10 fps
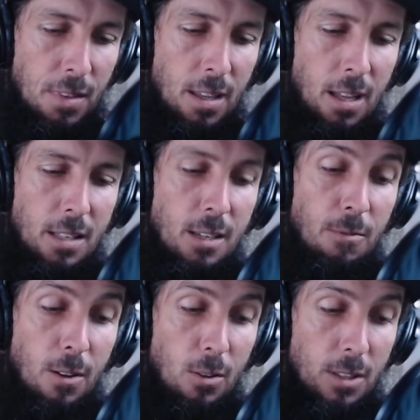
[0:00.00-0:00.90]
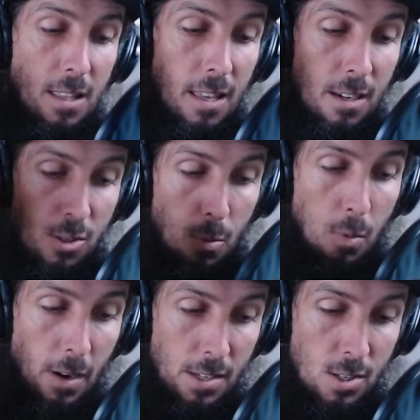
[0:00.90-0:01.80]
The difficulty that has
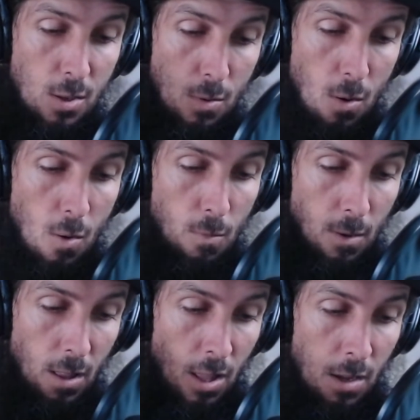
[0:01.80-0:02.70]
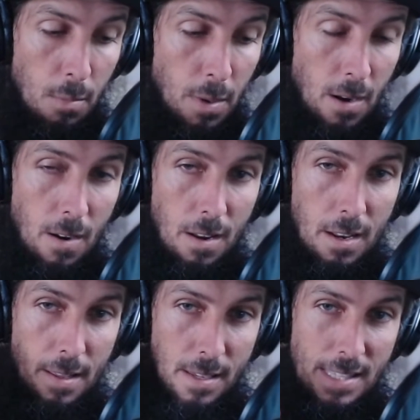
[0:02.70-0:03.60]
oppressed you over a long
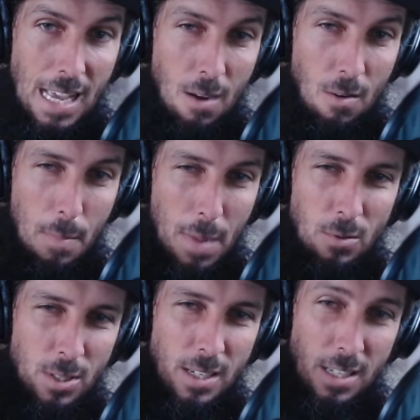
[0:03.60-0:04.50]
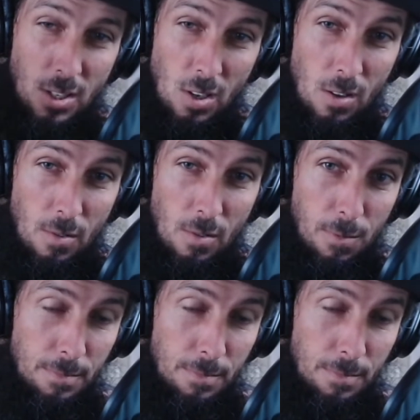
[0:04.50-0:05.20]
period is now about to dissolve.